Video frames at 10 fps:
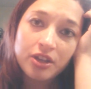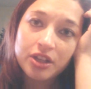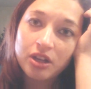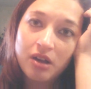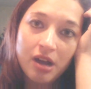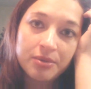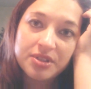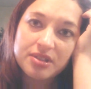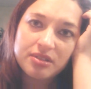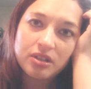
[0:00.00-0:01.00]
I
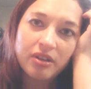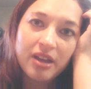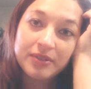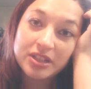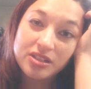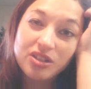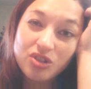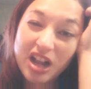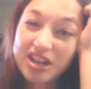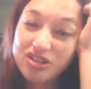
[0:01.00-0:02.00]
was, having these
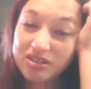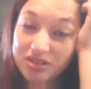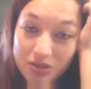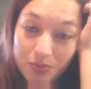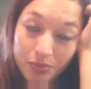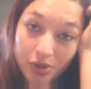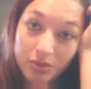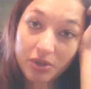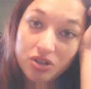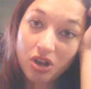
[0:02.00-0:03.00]
contractions pretty
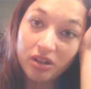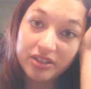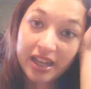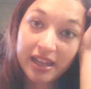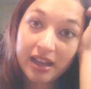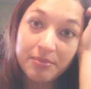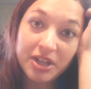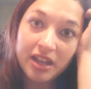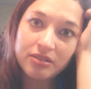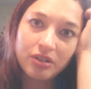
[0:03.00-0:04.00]
much all day. I mean,
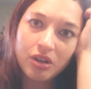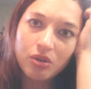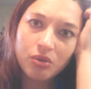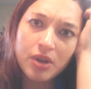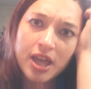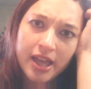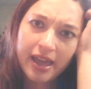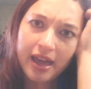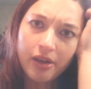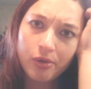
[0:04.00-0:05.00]
I don't know
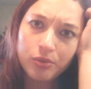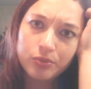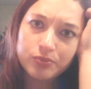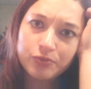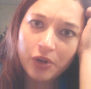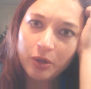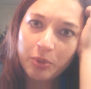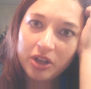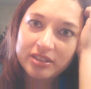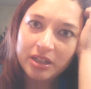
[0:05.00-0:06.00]
how far
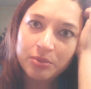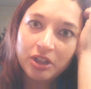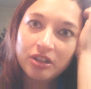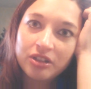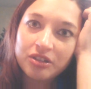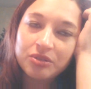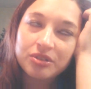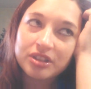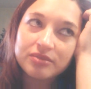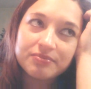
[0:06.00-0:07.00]
apart they were
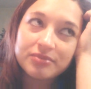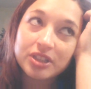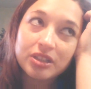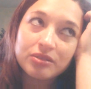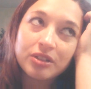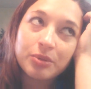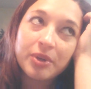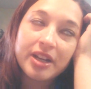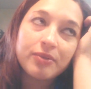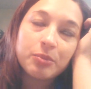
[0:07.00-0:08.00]
or
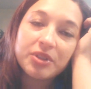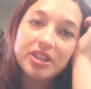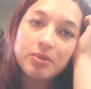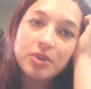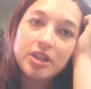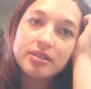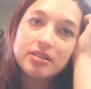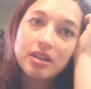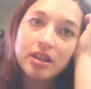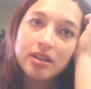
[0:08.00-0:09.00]
whatever, but they
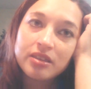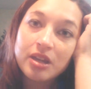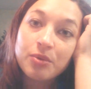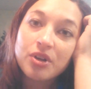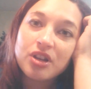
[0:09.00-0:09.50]
were